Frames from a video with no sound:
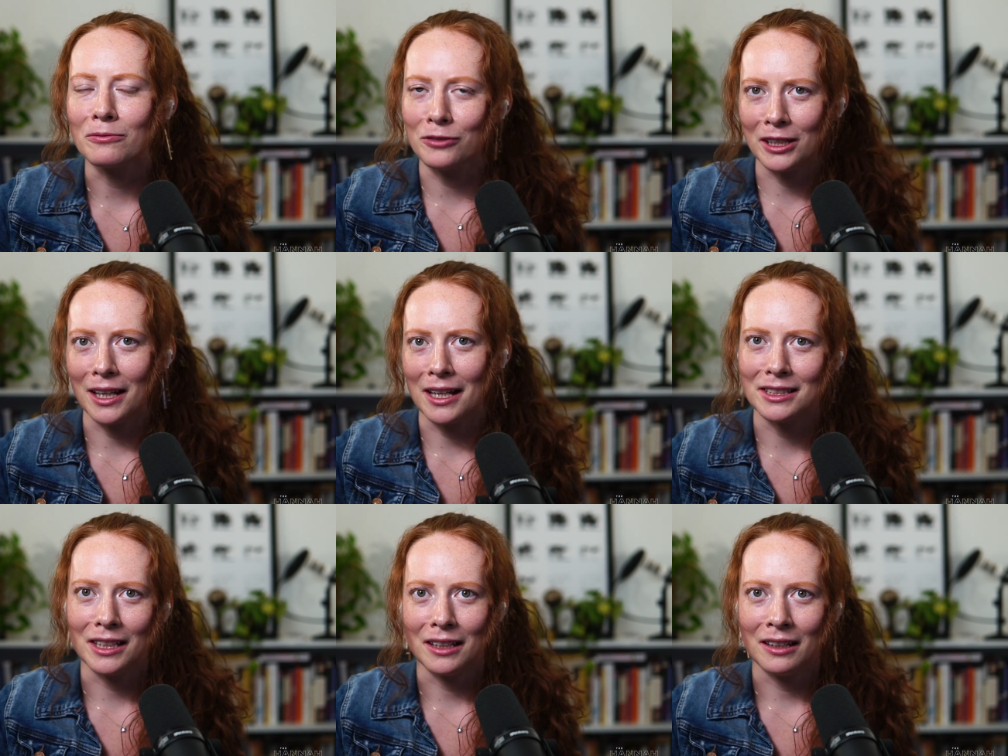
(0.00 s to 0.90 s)

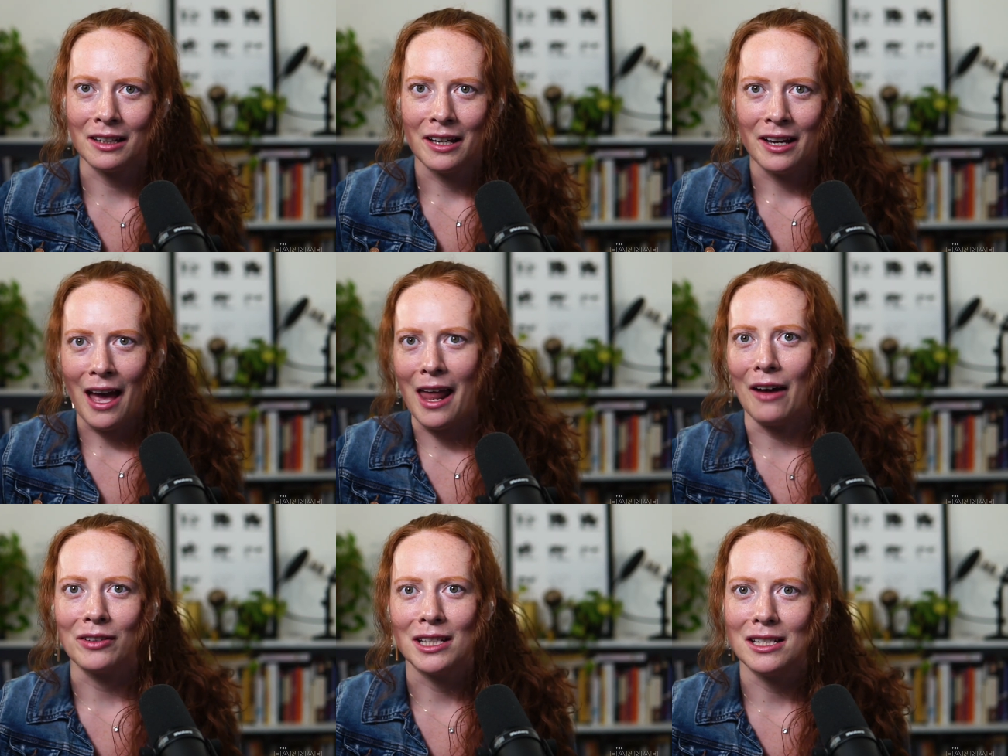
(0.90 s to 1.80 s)
freelancing and
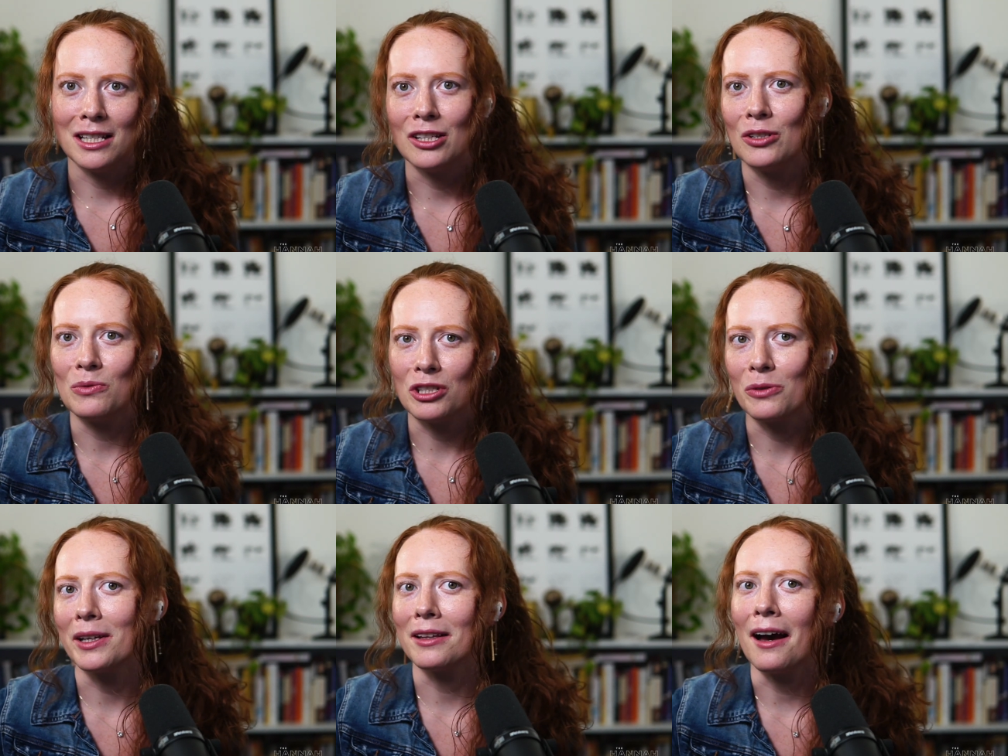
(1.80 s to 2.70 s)
have continued
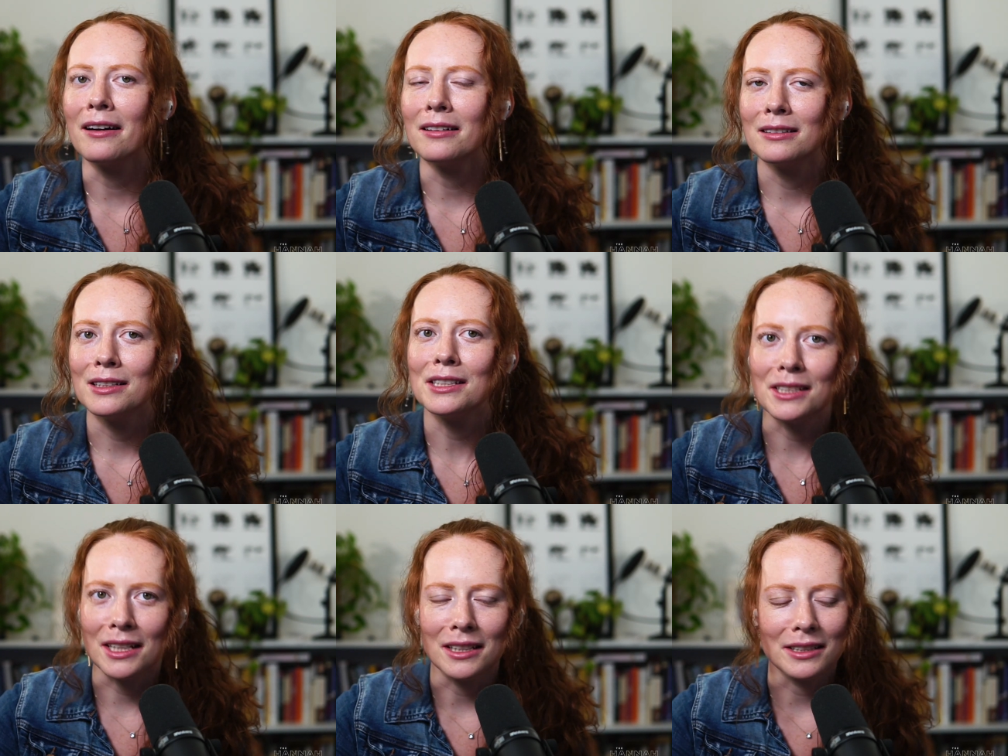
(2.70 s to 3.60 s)
doing that
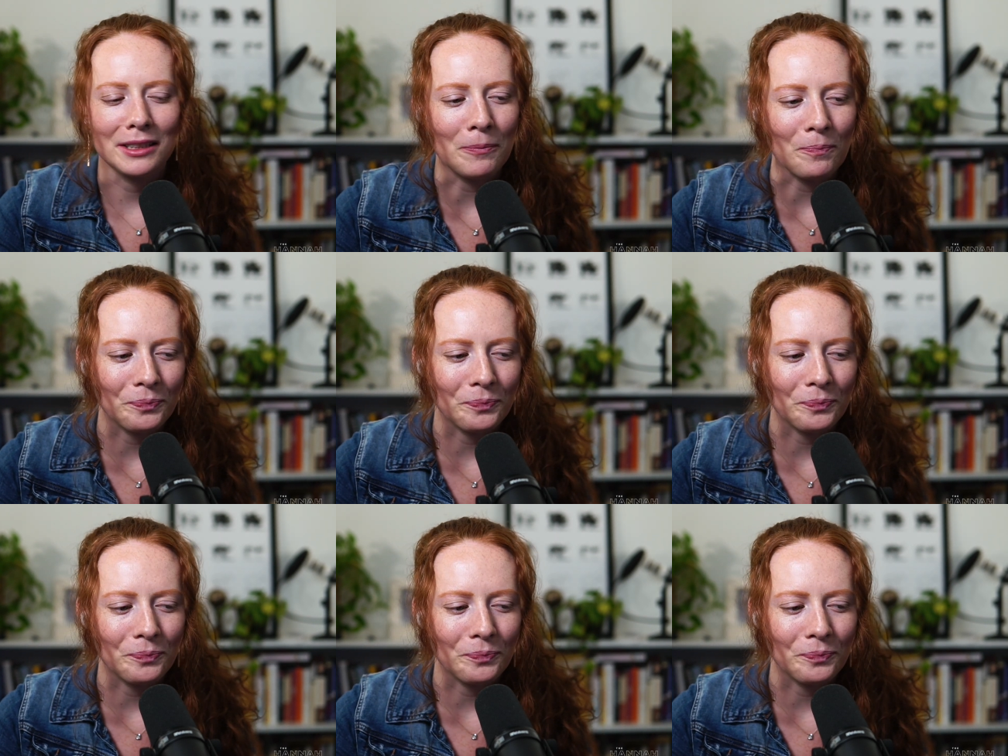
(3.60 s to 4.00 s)
since.